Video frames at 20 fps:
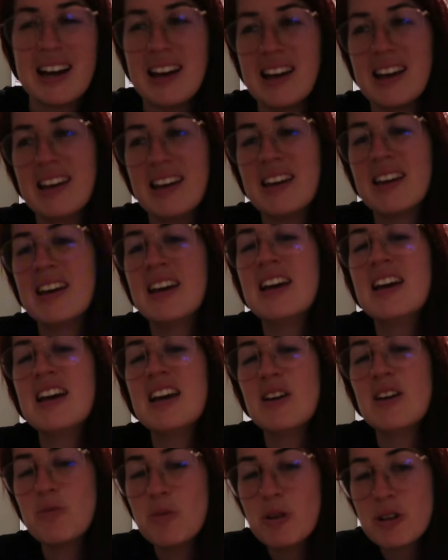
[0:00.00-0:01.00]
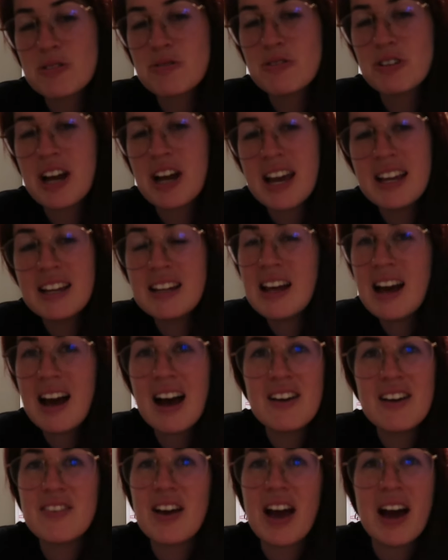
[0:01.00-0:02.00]
I have worked for
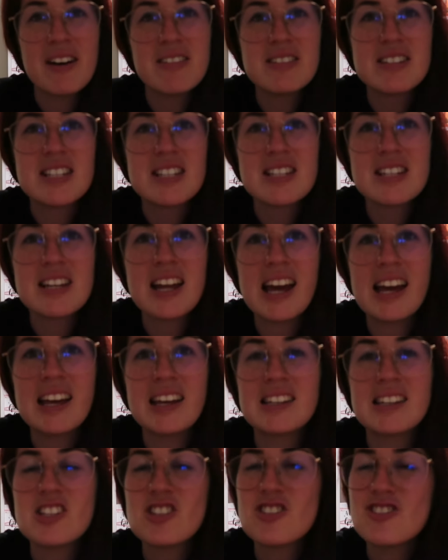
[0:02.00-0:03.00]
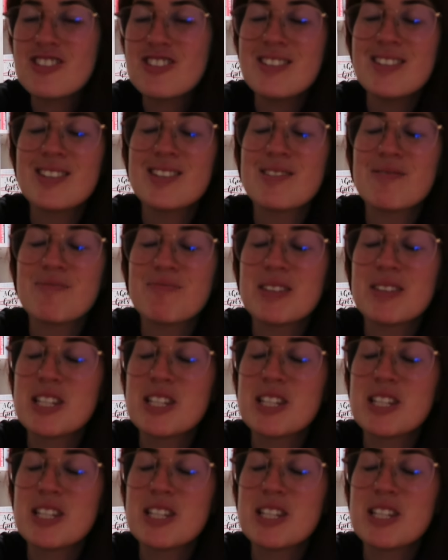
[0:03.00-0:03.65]
8.5 hours today. It's just